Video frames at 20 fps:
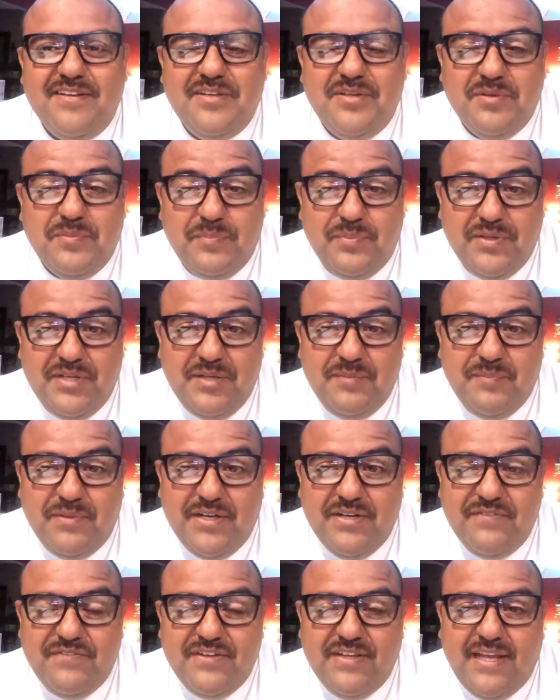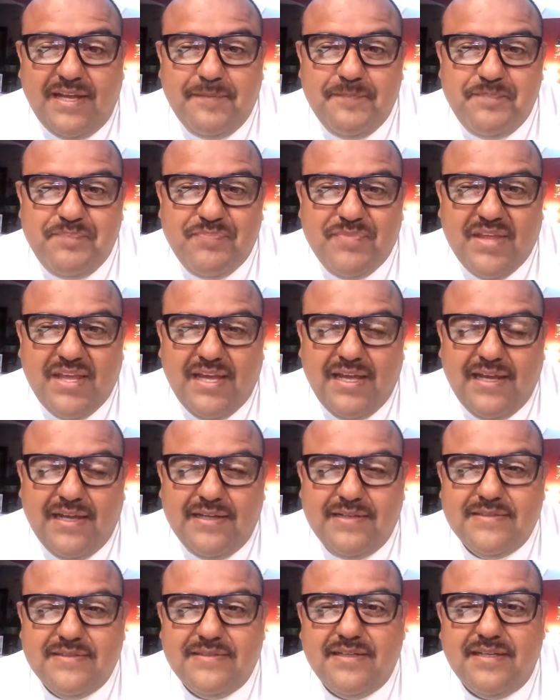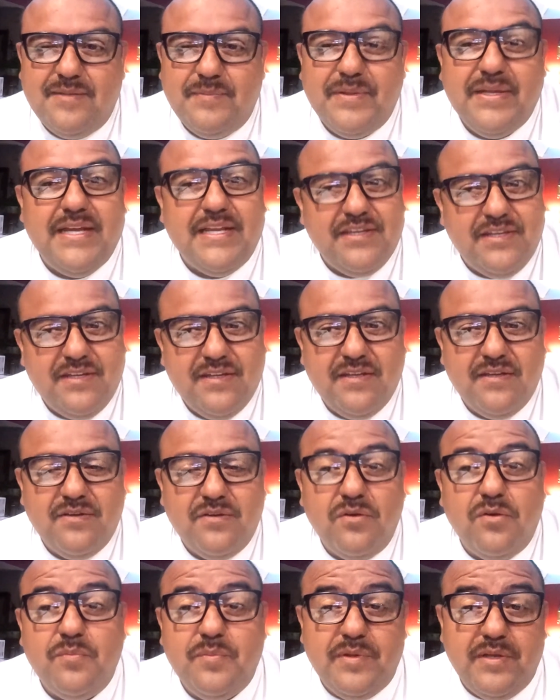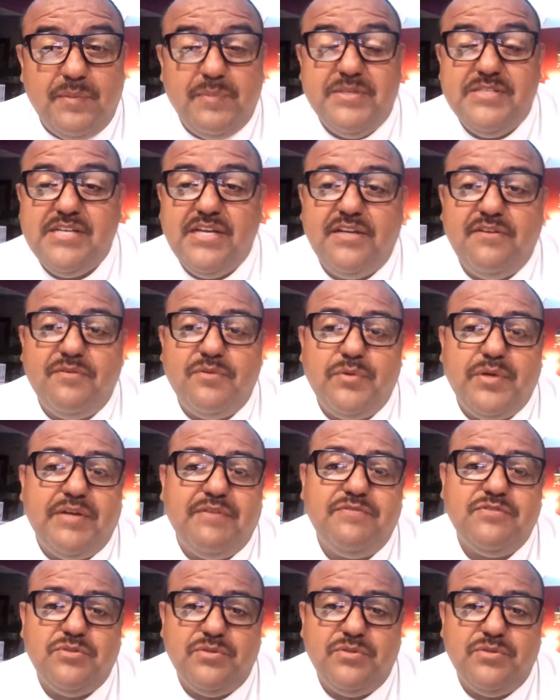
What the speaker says: you put in money for that, and again, let me tell you real quick.